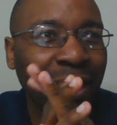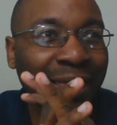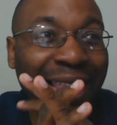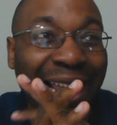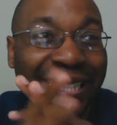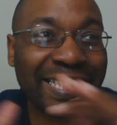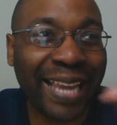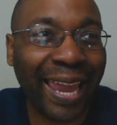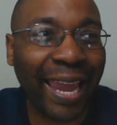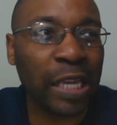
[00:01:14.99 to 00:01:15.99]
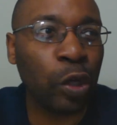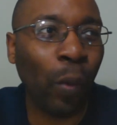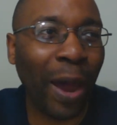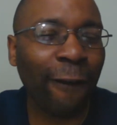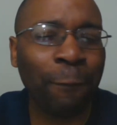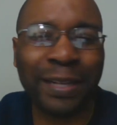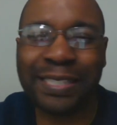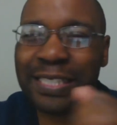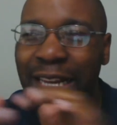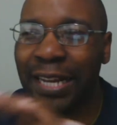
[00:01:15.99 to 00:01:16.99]
let's say you have been
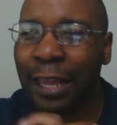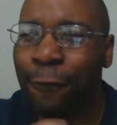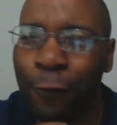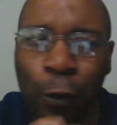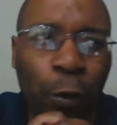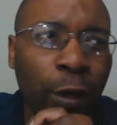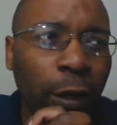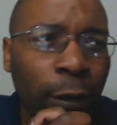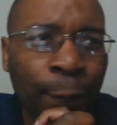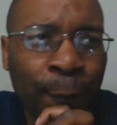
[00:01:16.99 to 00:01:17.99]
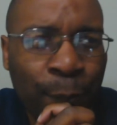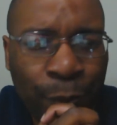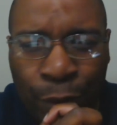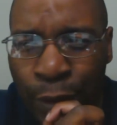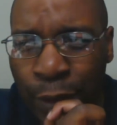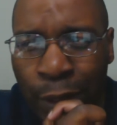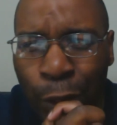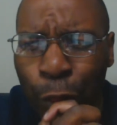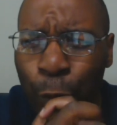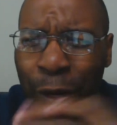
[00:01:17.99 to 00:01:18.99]
sinning for
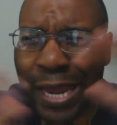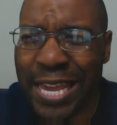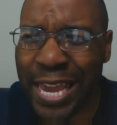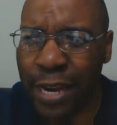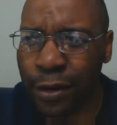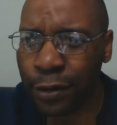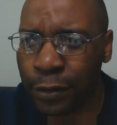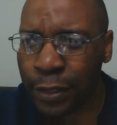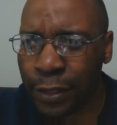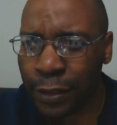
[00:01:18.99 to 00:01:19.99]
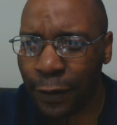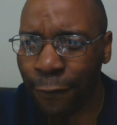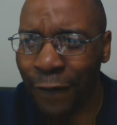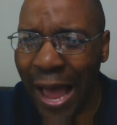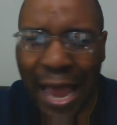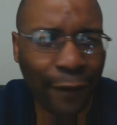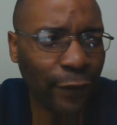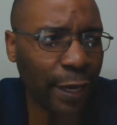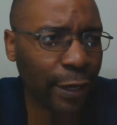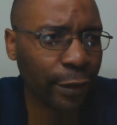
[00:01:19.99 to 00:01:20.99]
three years, five
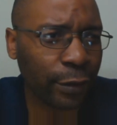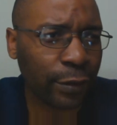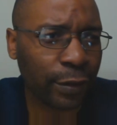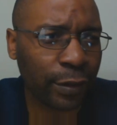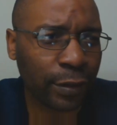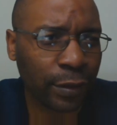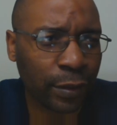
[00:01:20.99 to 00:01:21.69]
years,